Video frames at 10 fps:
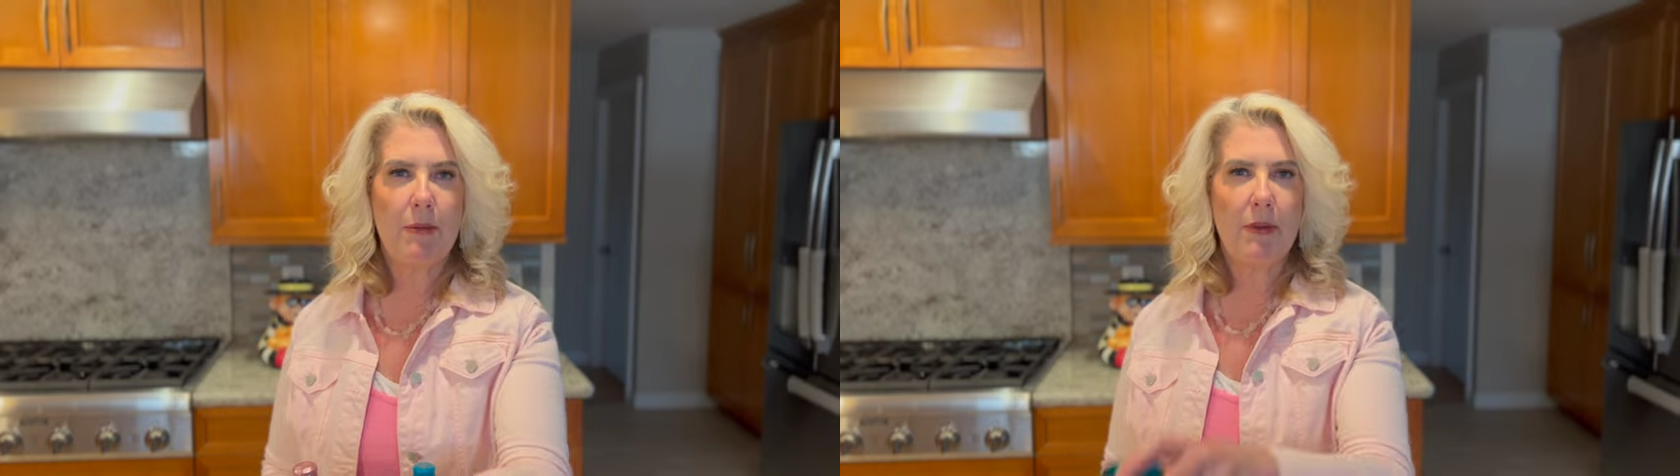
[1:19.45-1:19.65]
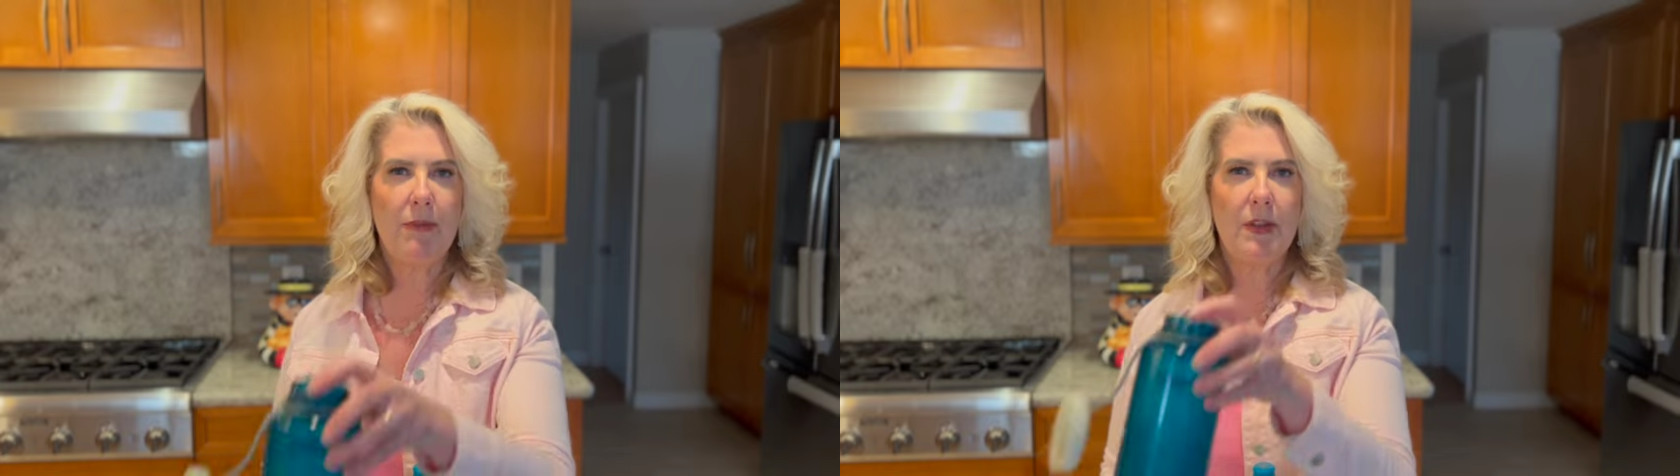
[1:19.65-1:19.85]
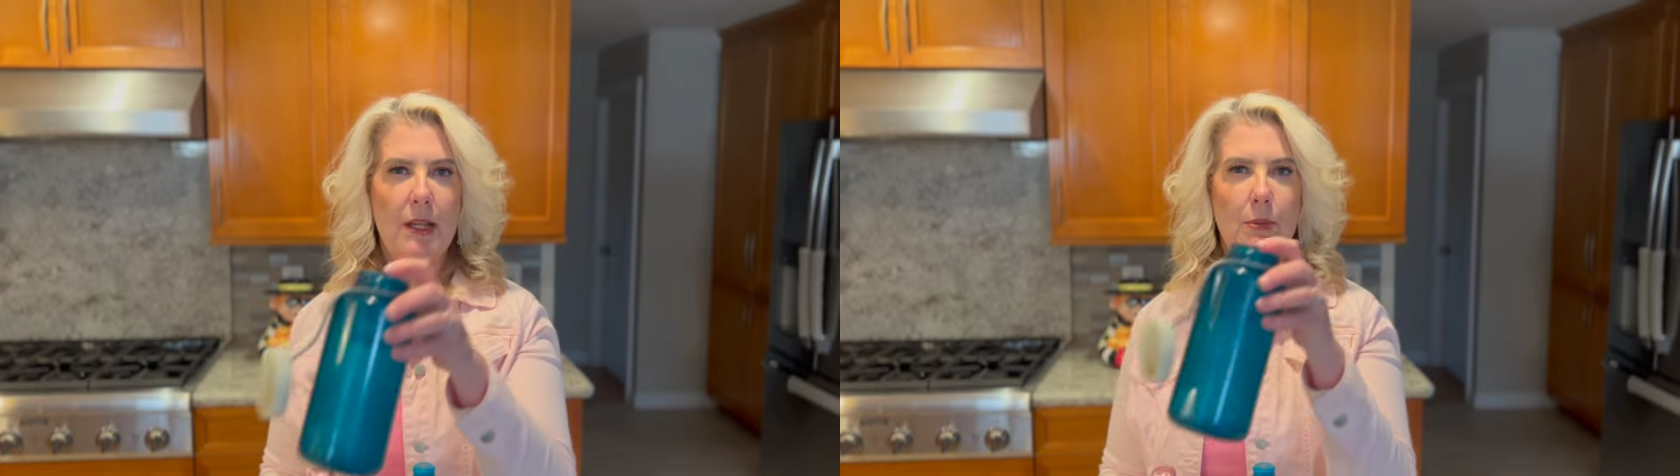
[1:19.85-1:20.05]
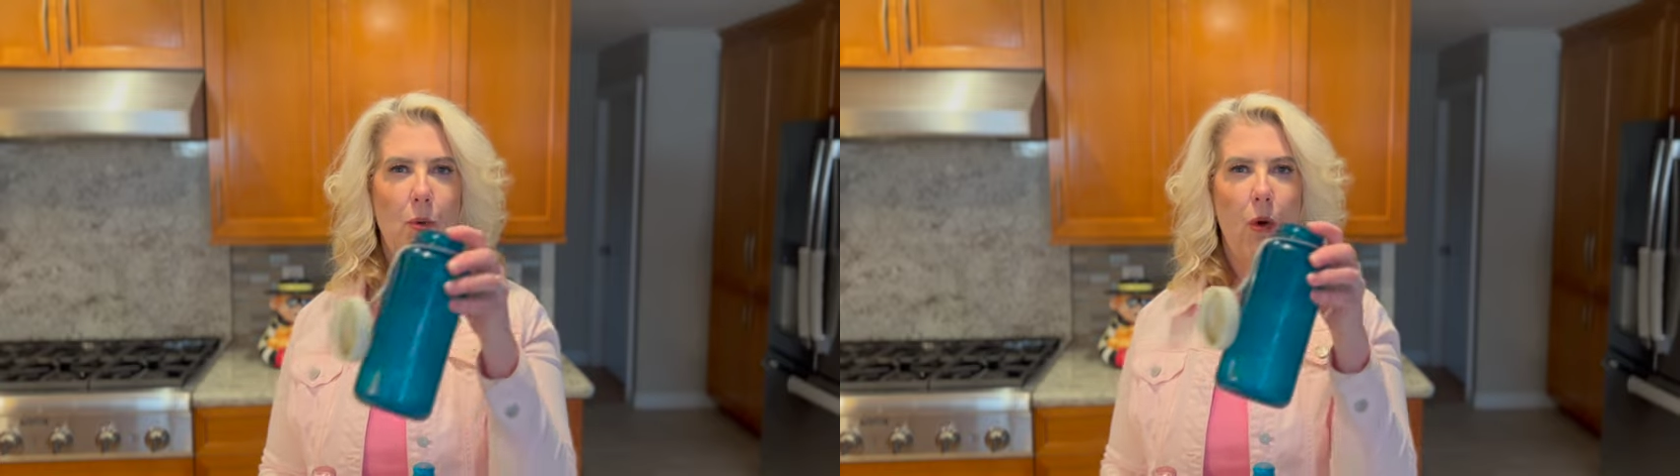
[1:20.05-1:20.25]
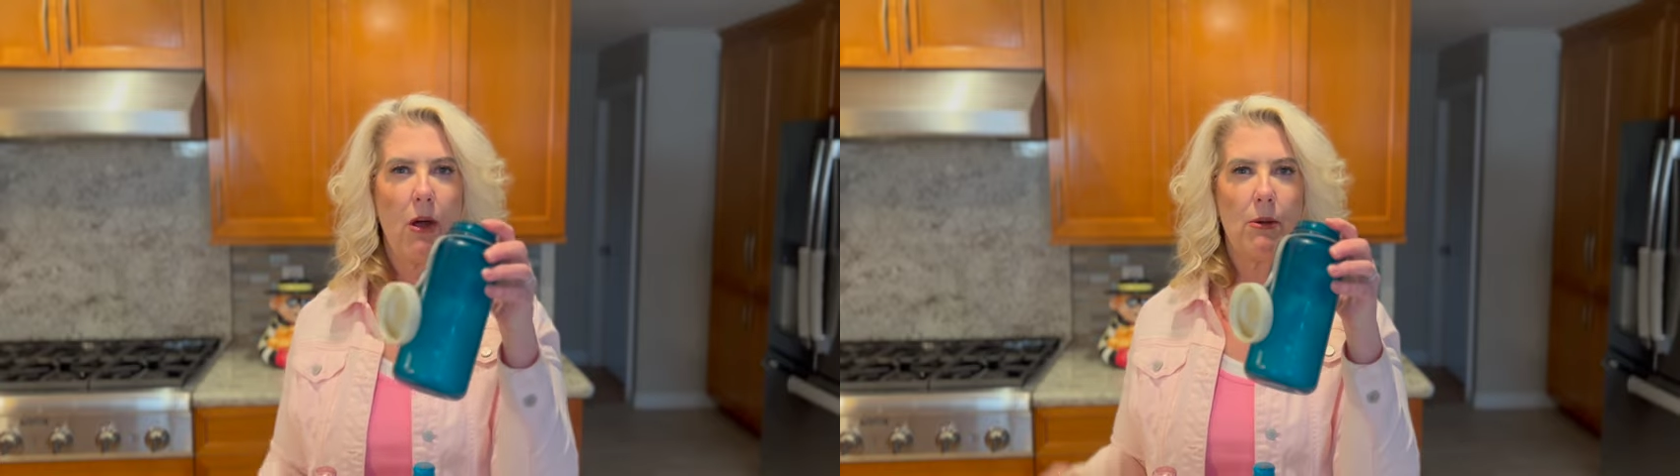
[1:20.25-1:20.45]
refillable
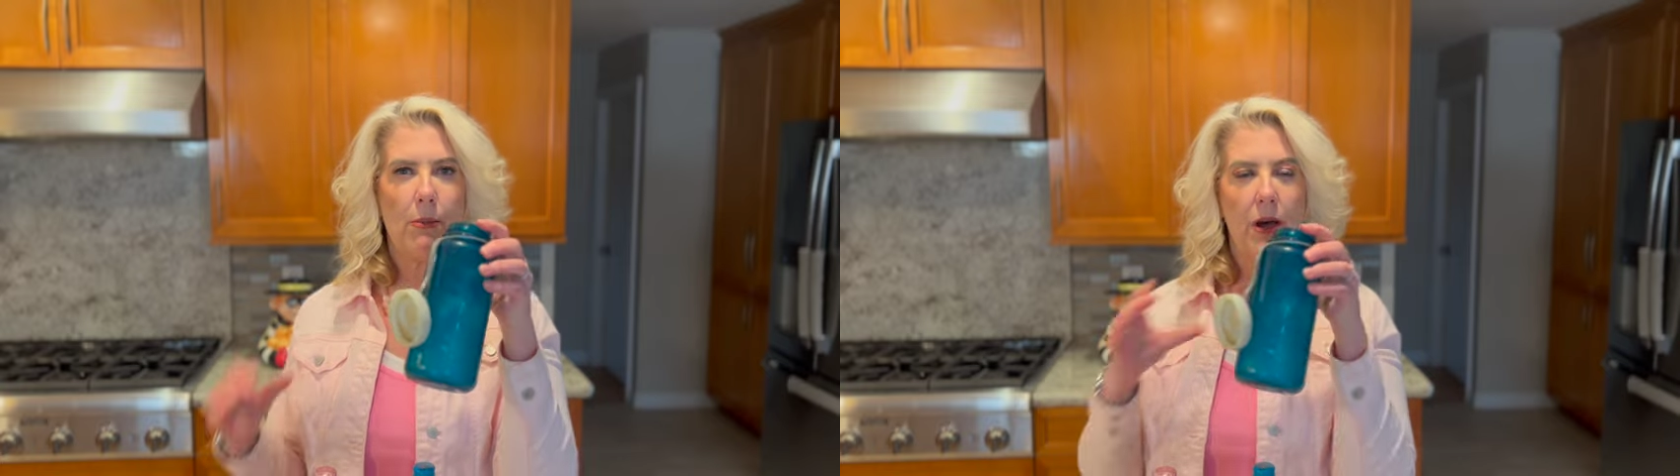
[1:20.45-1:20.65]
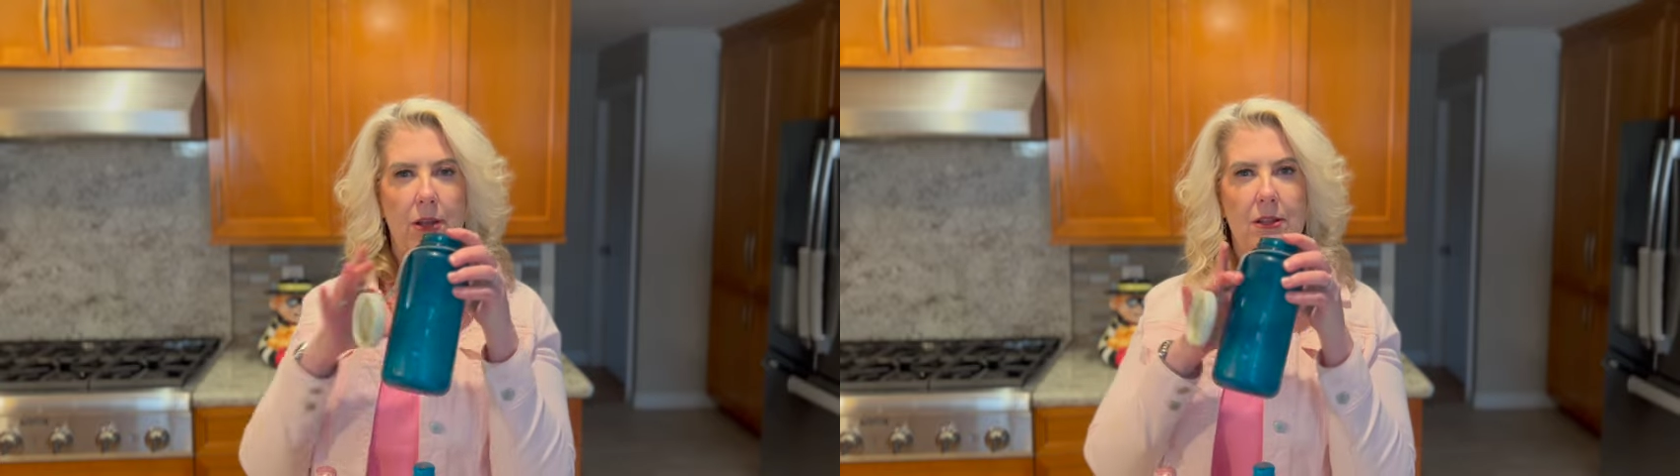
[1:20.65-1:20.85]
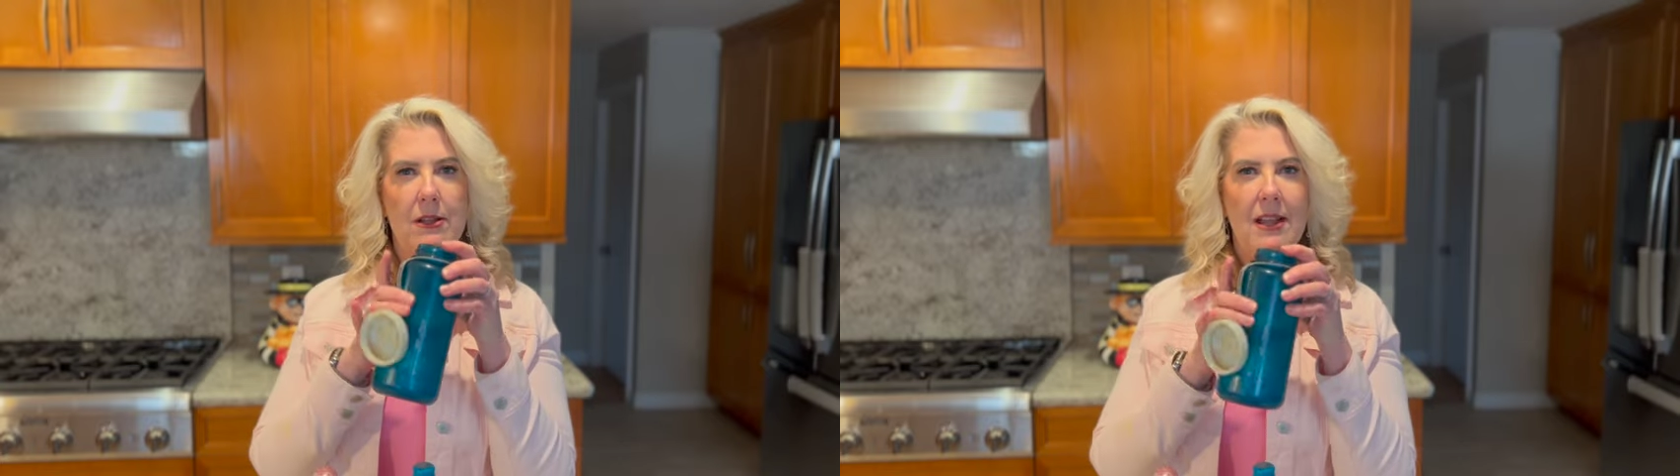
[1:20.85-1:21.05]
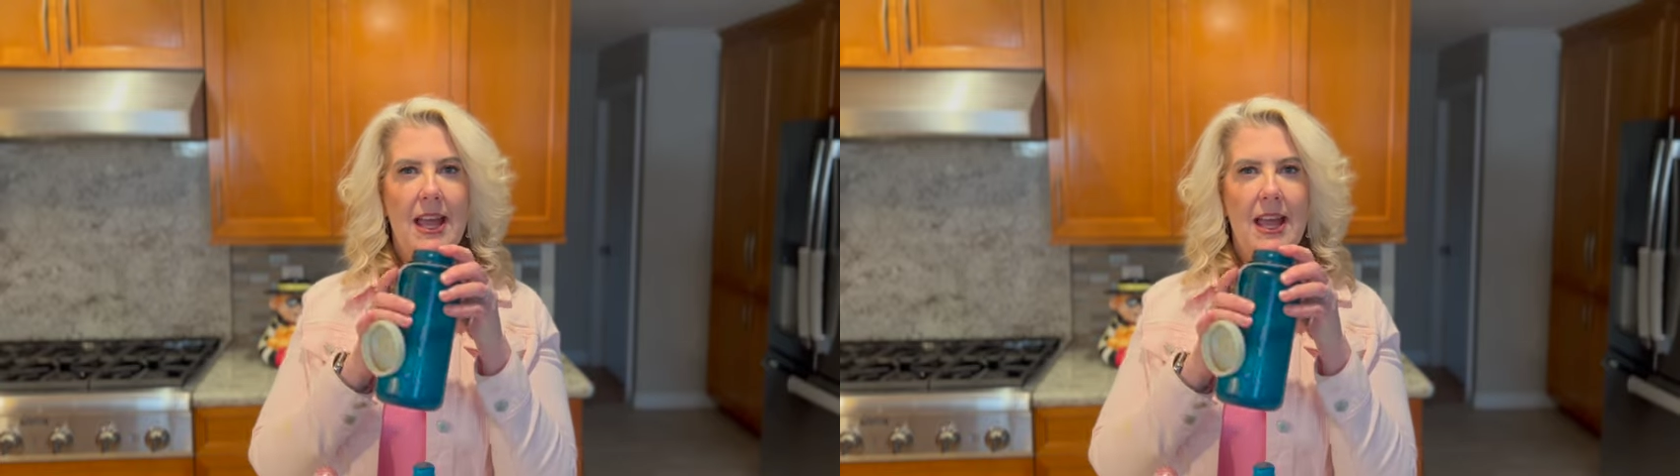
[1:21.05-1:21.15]
water bottle